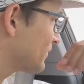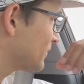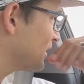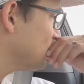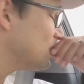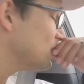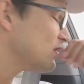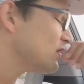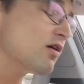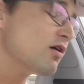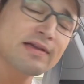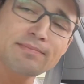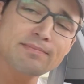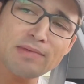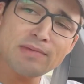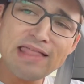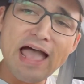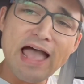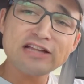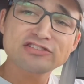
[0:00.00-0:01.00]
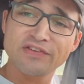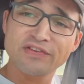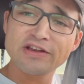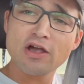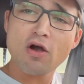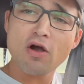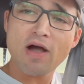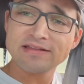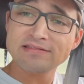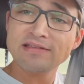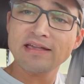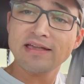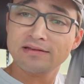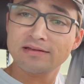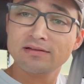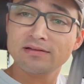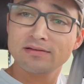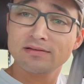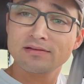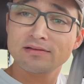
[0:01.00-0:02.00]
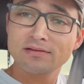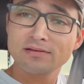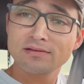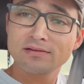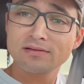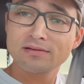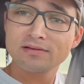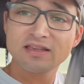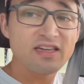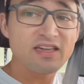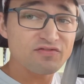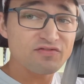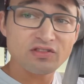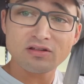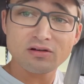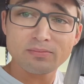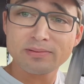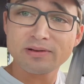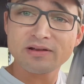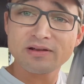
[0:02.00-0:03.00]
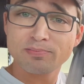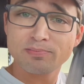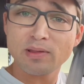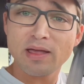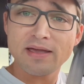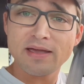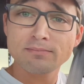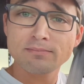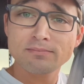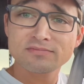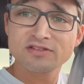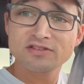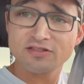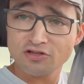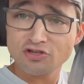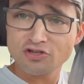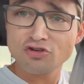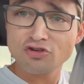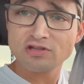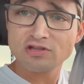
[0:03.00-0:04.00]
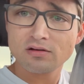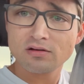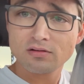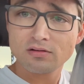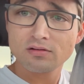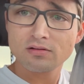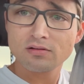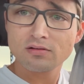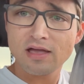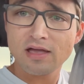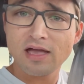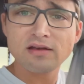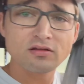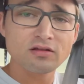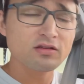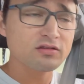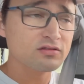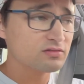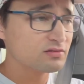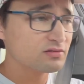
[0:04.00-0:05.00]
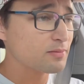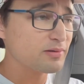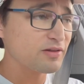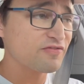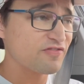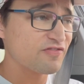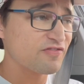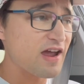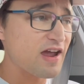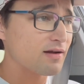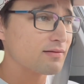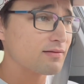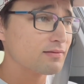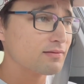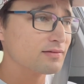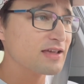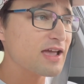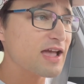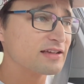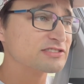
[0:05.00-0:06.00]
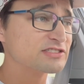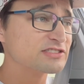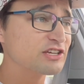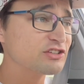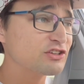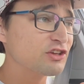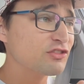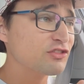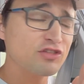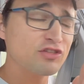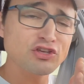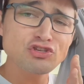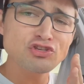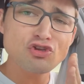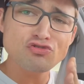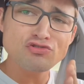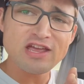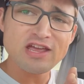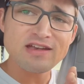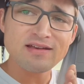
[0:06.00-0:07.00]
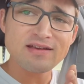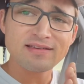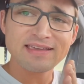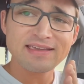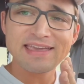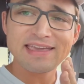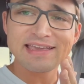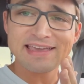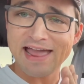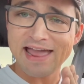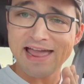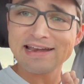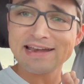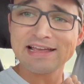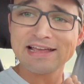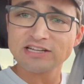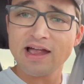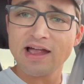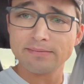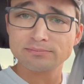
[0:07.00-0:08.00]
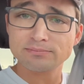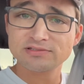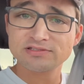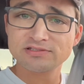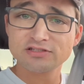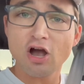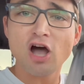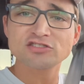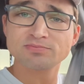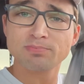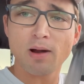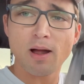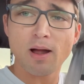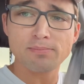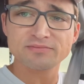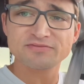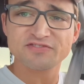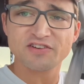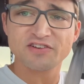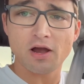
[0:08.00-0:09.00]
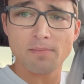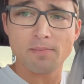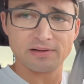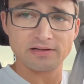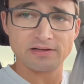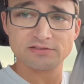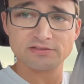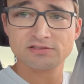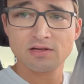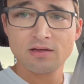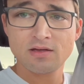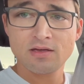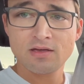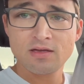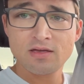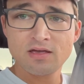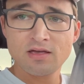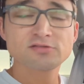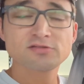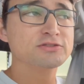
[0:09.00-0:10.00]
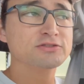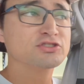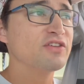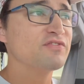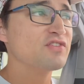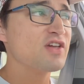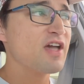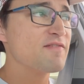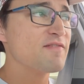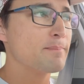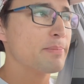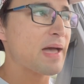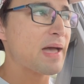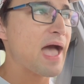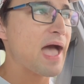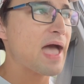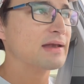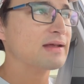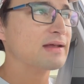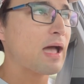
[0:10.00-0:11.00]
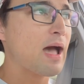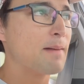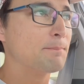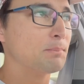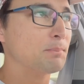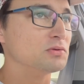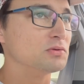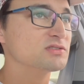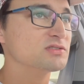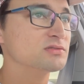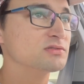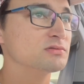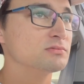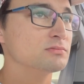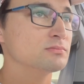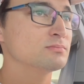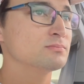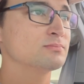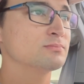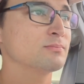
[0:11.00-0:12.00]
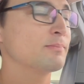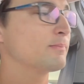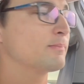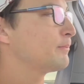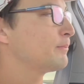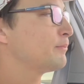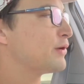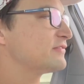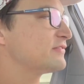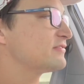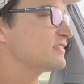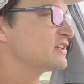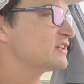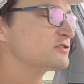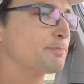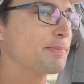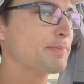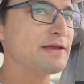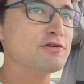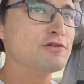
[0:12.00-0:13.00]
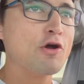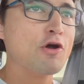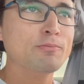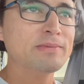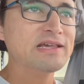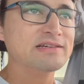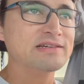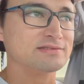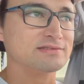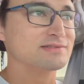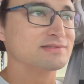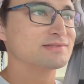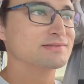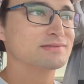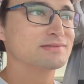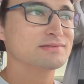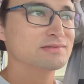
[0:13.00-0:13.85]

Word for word: You know, in my last video, I did give a little bit of blame to the union. And to be fair, yes, I, the union can at times cause problems for companies, especially if you have bad apples. But this by no means